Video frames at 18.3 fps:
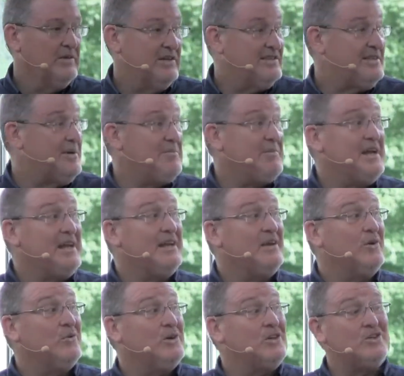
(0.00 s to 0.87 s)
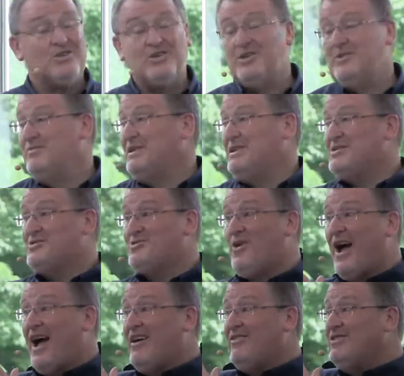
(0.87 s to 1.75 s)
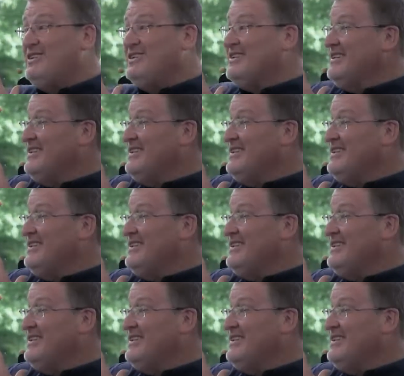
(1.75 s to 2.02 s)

Does it mean that we shouldn't be striving